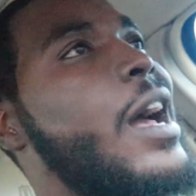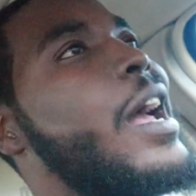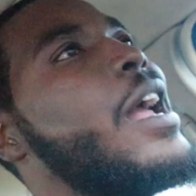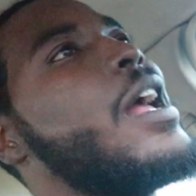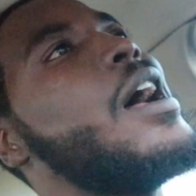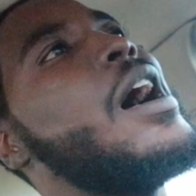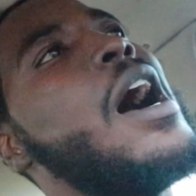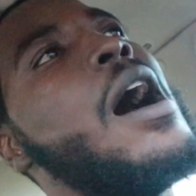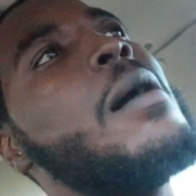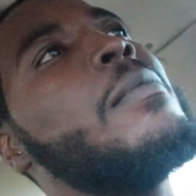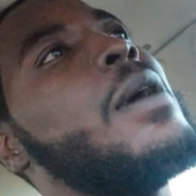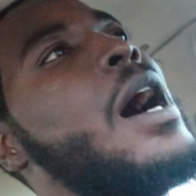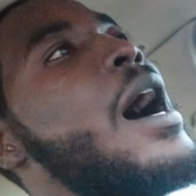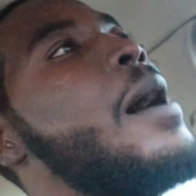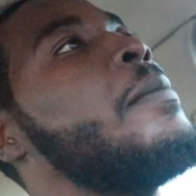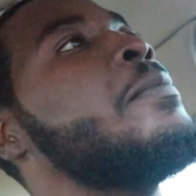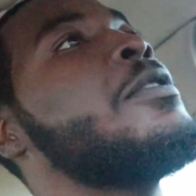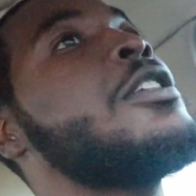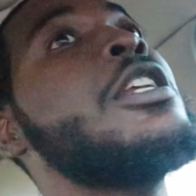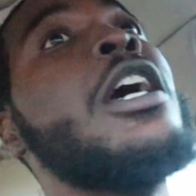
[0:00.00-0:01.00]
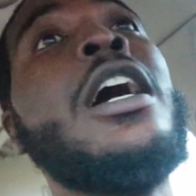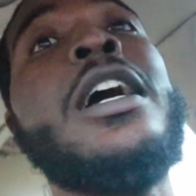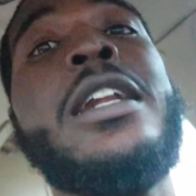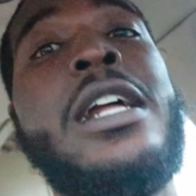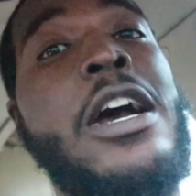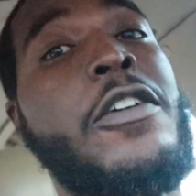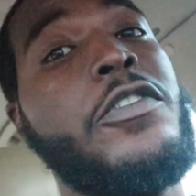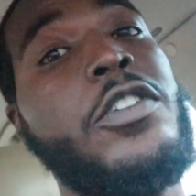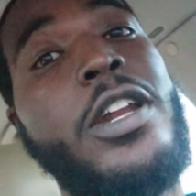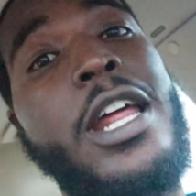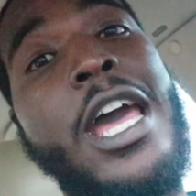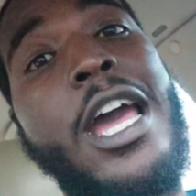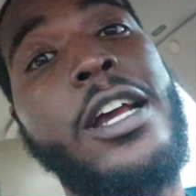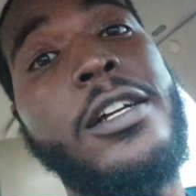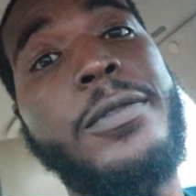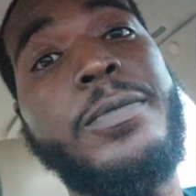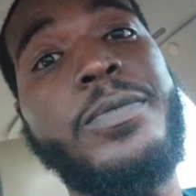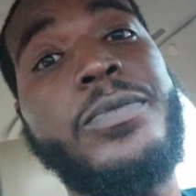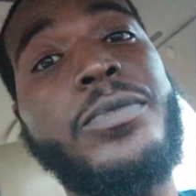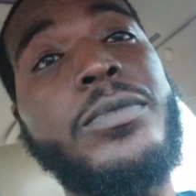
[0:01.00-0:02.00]
And I'm I'm done after that.
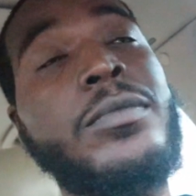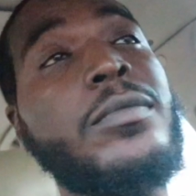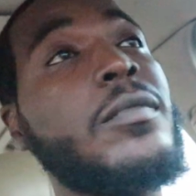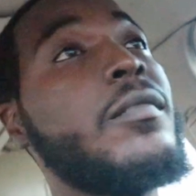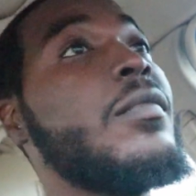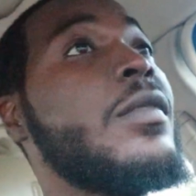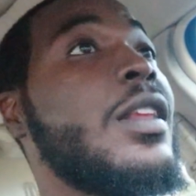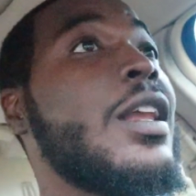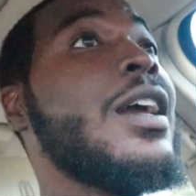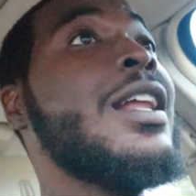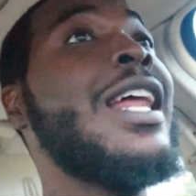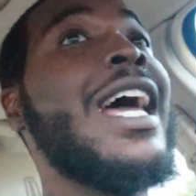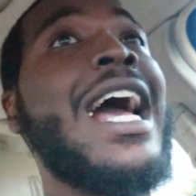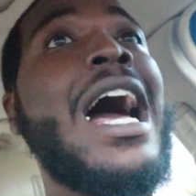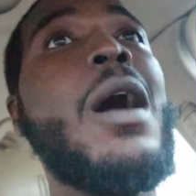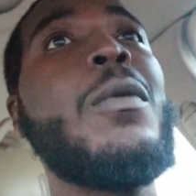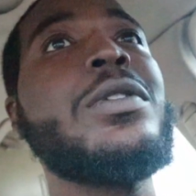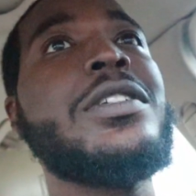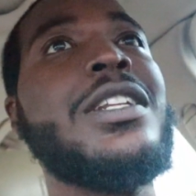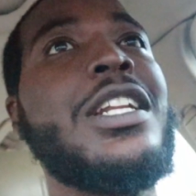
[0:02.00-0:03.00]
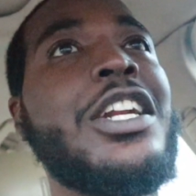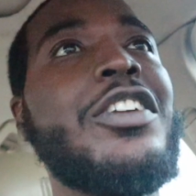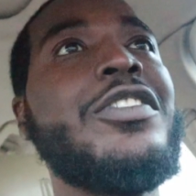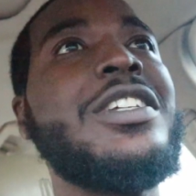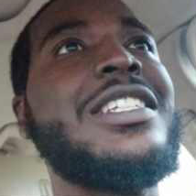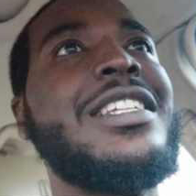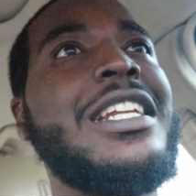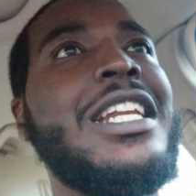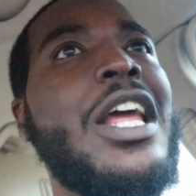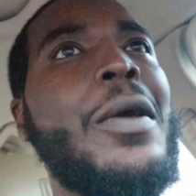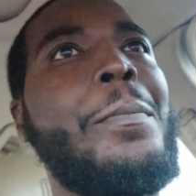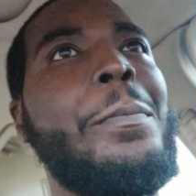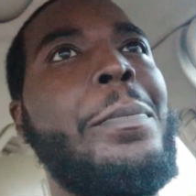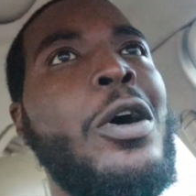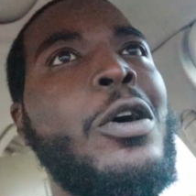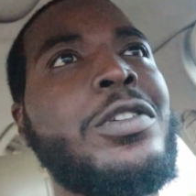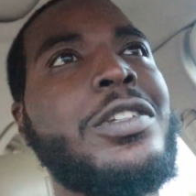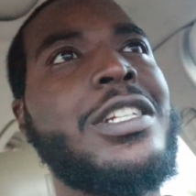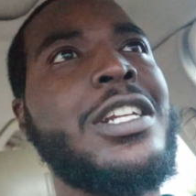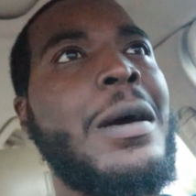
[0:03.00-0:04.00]
Like I was literally sitting there
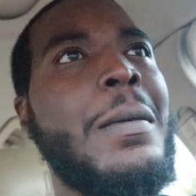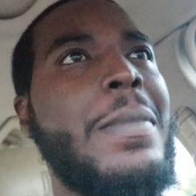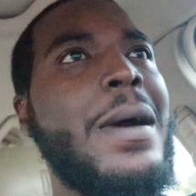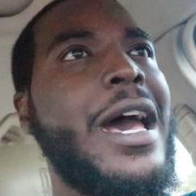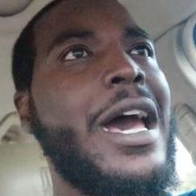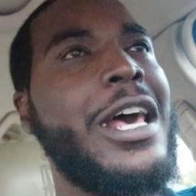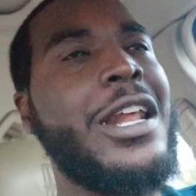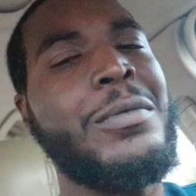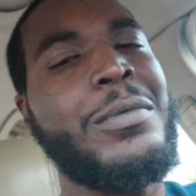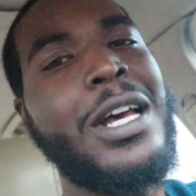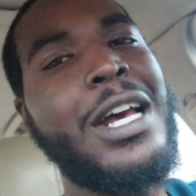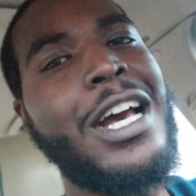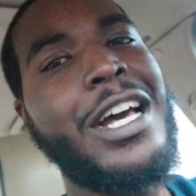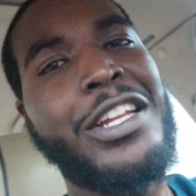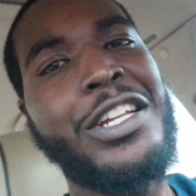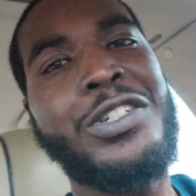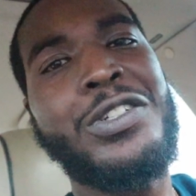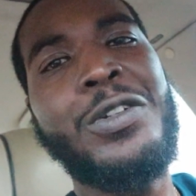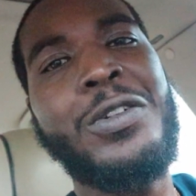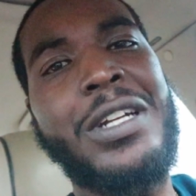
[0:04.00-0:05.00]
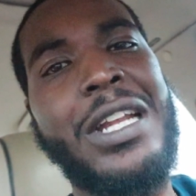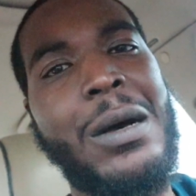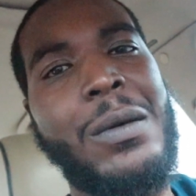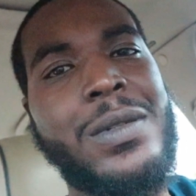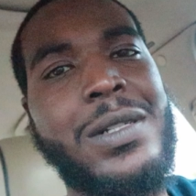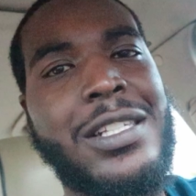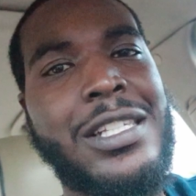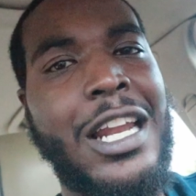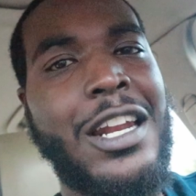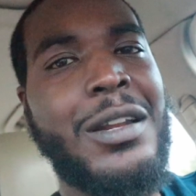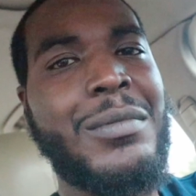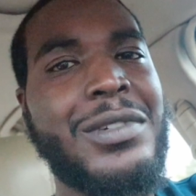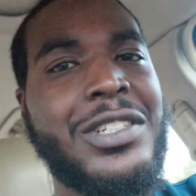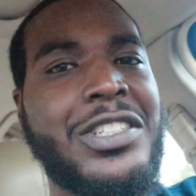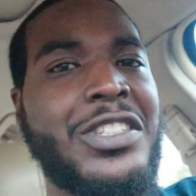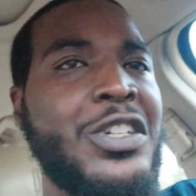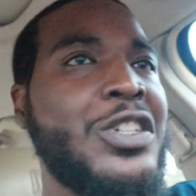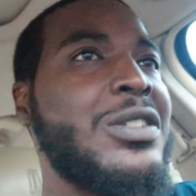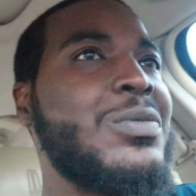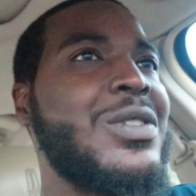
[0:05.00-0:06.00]
posted up behind him. The dude that was selling the
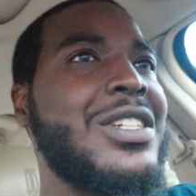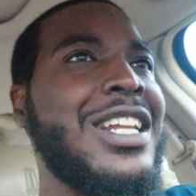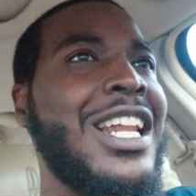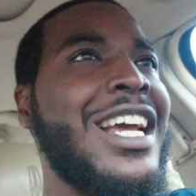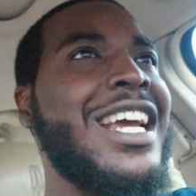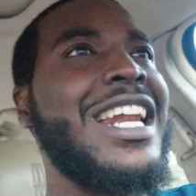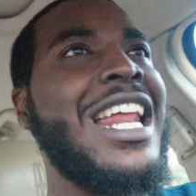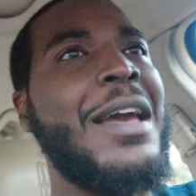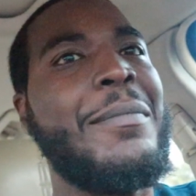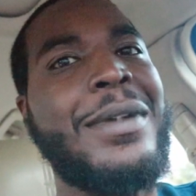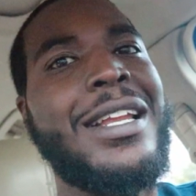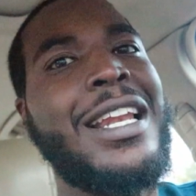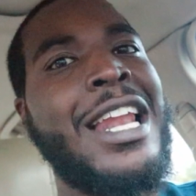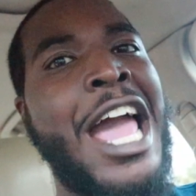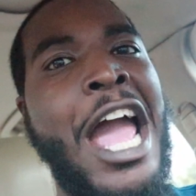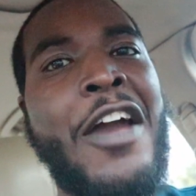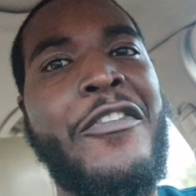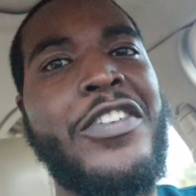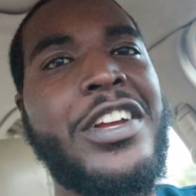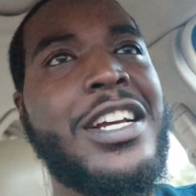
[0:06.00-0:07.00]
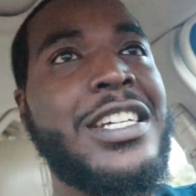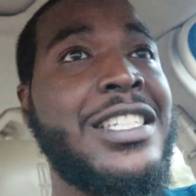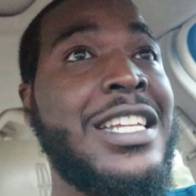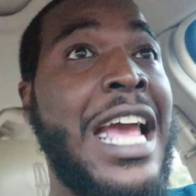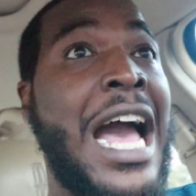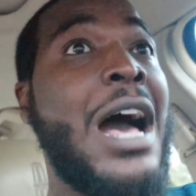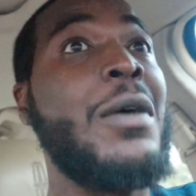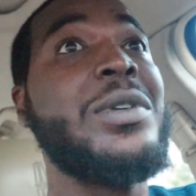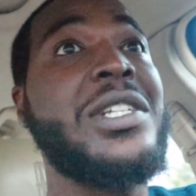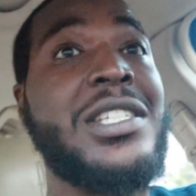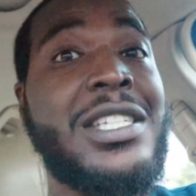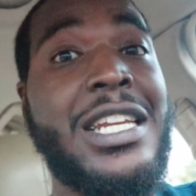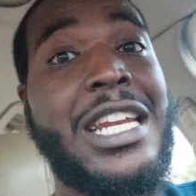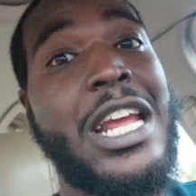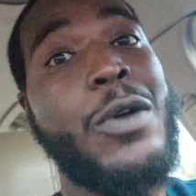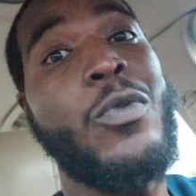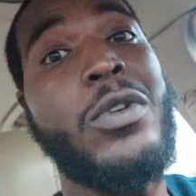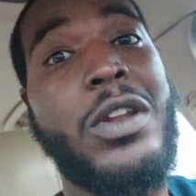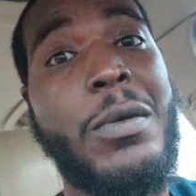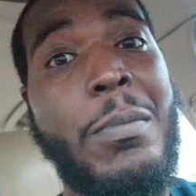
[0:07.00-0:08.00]
shoes was looking at me laughing because I was sitting
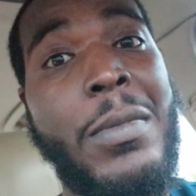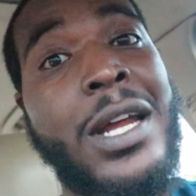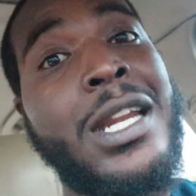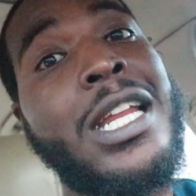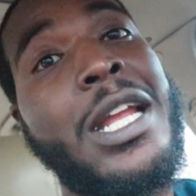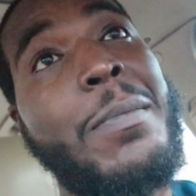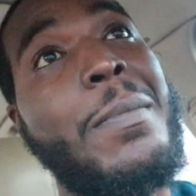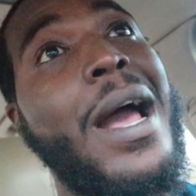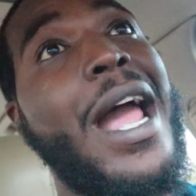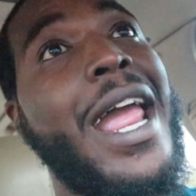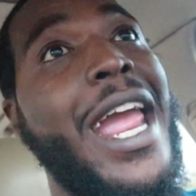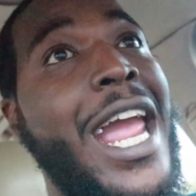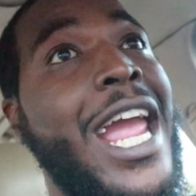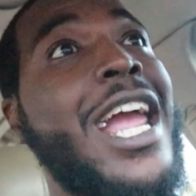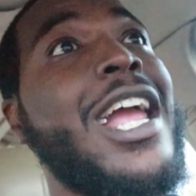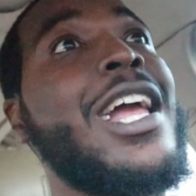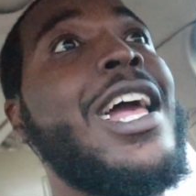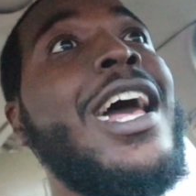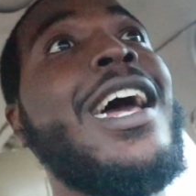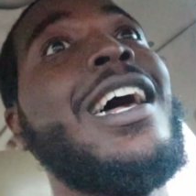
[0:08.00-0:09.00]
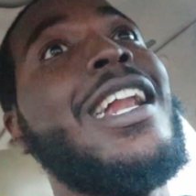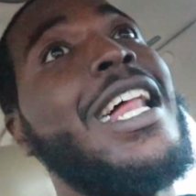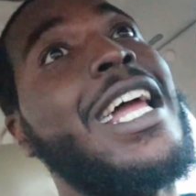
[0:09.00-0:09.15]
there with the money in my hand.